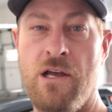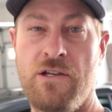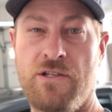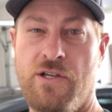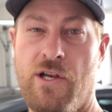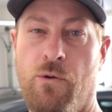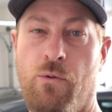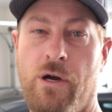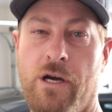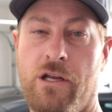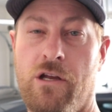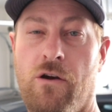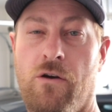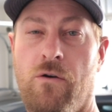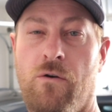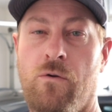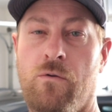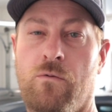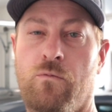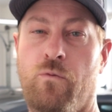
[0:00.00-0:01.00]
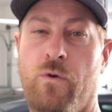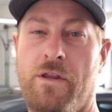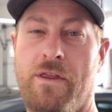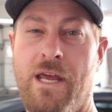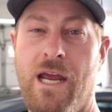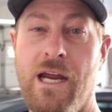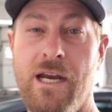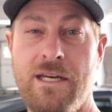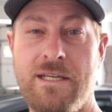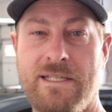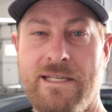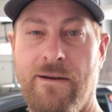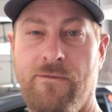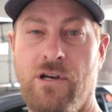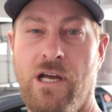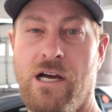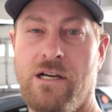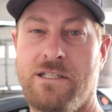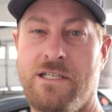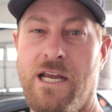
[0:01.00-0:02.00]
so I want to go with
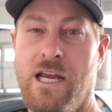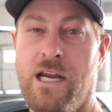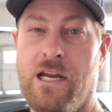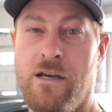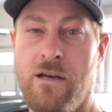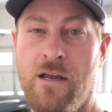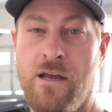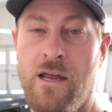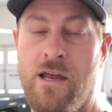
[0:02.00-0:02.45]
87 octane.